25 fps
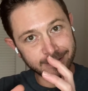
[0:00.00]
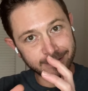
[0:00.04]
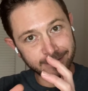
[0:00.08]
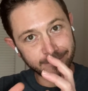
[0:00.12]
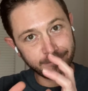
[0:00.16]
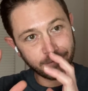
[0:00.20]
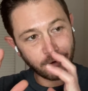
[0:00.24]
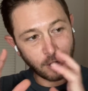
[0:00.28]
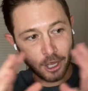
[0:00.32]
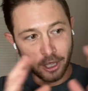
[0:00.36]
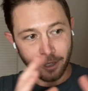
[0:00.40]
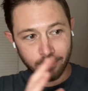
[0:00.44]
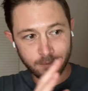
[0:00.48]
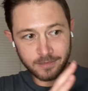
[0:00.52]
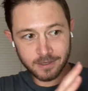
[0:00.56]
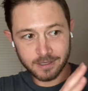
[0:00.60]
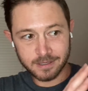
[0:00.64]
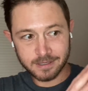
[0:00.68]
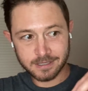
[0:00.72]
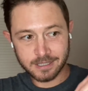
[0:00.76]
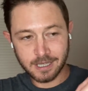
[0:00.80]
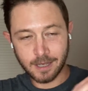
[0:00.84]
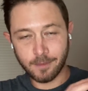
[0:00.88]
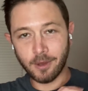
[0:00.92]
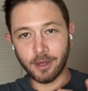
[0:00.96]
from
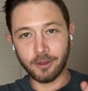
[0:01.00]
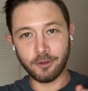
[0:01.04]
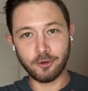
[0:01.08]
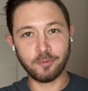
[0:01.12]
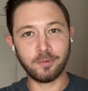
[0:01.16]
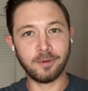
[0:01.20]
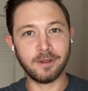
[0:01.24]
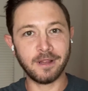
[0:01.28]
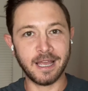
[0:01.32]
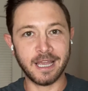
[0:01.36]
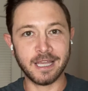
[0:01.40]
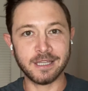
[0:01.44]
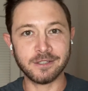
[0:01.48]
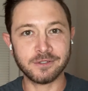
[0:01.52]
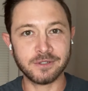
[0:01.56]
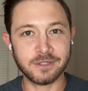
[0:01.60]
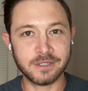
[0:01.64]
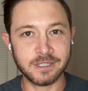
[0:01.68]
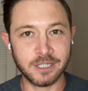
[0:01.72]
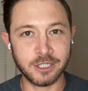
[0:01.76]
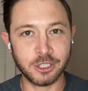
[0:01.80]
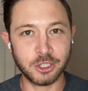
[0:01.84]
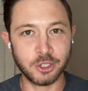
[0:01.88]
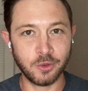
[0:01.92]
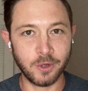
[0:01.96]
some other place or
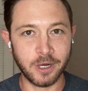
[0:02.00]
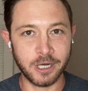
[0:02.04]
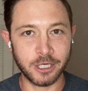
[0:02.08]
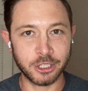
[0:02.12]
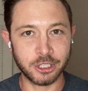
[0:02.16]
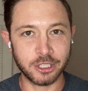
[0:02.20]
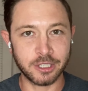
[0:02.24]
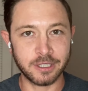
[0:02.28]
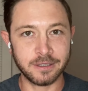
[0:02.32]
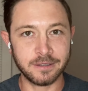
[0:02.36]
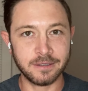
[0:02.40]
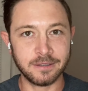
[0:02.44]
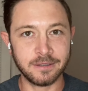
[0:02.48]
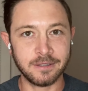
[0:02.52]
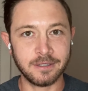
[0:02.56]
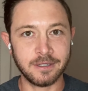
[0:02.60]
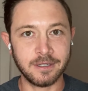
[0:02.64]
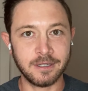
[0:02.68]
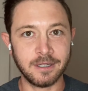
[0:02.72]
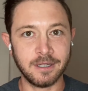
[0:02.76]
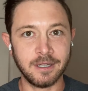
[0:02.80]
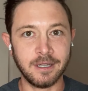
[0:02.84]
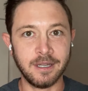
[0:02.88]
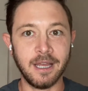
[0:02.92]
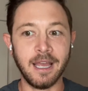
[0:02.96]
situation,
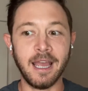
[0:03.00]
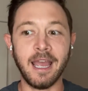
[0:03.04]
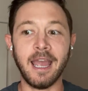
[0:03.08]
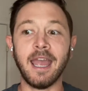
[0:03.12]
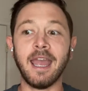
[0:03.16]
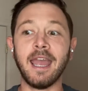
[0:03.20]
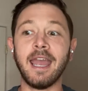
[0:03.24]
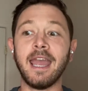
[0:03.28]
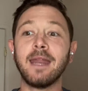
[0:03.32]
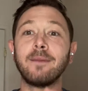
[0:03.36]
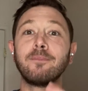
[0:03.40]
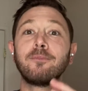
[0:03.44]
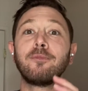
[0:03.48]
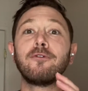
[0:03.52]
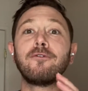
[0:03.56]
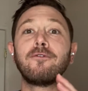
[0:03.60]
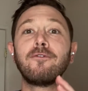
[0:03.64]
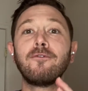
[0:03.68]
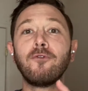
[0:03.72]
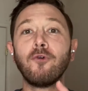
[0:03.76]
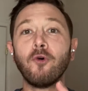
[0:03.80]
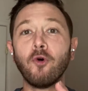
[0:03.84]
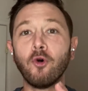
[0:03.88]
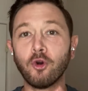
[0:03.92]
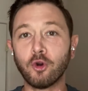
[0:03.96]
and
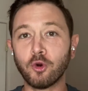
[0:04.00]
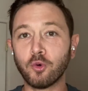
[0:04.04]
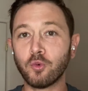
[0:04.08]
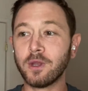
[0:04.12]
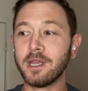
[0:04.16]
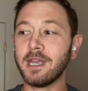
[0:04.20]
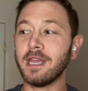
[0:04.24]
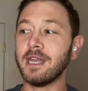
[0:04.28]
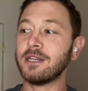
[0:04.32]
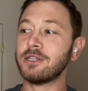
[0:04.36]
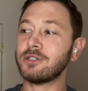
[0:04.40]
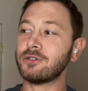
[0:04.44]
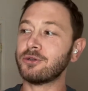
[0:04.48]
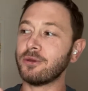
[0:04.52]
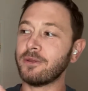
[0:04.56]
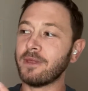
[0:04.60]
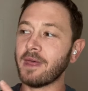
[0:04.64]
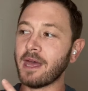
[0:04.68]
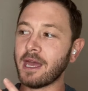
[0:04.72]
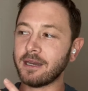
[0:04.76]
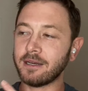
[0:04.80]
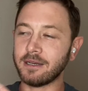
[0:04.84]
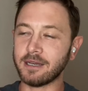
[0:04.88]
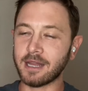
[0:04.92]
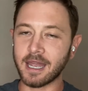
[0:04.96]
before we enter
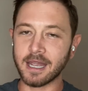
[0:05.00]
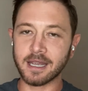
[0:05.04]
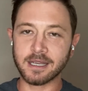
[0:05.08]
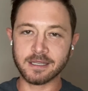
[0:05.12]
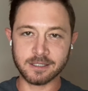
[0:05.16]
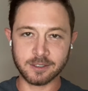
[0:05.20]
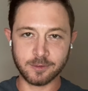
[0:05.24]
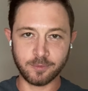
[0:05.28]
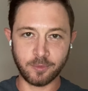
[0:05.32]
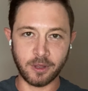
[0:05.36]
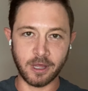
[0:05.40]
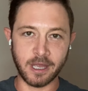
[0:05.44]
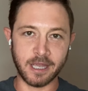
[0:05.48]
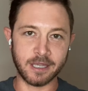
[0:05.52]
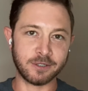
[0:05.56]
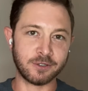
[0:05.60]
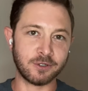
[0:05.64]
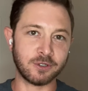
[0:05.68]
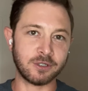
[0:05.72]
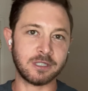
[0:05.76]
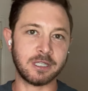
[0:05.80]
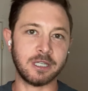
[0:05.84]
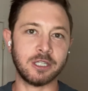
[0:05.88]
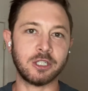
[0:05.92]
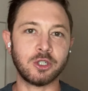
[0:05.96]
that next place or
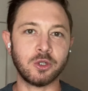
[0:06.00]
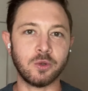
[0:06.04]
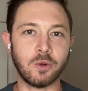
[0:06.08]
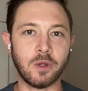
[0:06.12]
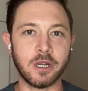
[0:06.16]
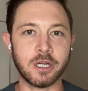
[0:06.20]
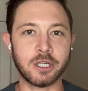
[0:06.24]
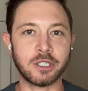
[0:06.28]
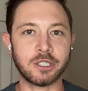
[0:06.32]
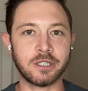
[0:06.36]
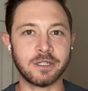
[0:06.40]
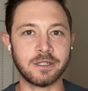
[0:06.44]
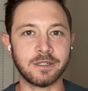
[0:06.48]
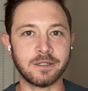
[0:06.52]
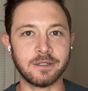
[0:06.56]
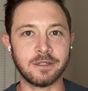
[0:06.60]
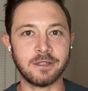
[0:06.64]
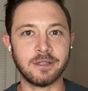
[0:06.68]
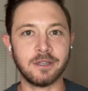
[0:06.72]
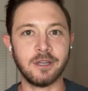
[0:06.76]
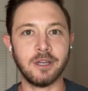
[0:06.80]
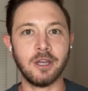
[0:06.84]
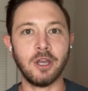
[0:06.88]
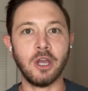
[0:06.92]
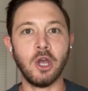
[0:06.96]
situation,
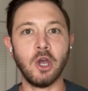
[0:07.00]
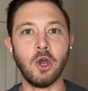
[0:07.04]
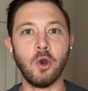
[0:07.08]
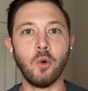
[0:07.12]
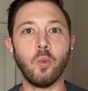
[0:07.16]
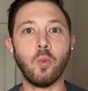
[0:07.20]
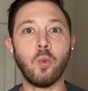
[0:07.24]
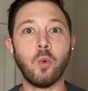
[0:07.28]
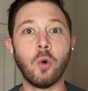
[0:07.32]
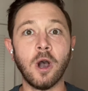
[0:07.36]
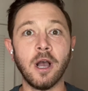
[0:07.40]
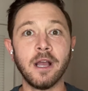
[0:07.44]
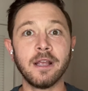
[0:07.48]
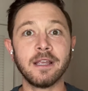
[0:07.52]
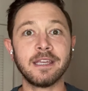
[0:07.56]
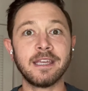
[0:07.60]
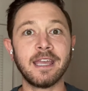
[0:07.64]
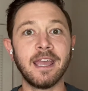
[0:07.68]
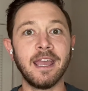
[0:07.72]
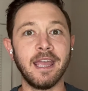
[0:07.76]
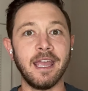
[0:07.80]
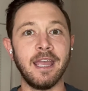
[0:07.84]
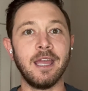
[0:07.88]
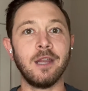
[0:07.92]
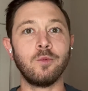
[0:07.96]
what
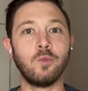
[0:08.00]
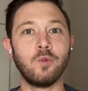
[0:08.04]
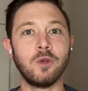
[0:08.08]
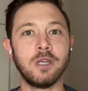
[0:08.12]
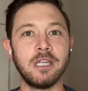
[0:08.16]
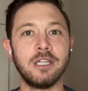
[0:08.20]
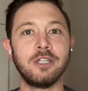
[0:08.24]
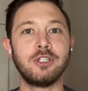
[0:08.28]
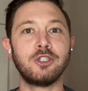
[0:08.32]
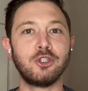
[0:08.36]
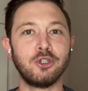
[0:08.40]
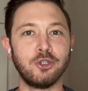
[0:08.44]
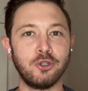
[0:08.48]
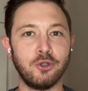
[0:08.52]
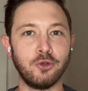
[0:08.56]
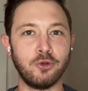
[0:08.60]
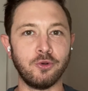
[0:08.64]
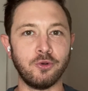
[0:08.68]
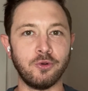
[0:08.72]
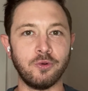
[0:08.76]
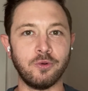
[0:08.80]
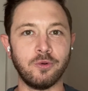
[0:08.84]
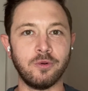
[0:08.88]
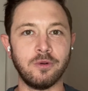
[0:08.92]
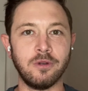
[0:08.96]
can we
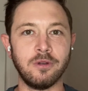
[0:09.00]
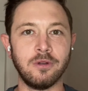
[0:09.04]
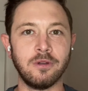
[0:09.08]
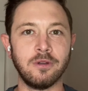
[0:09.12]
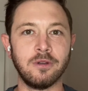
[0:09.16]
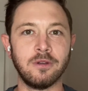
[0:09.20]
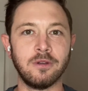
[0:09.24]
do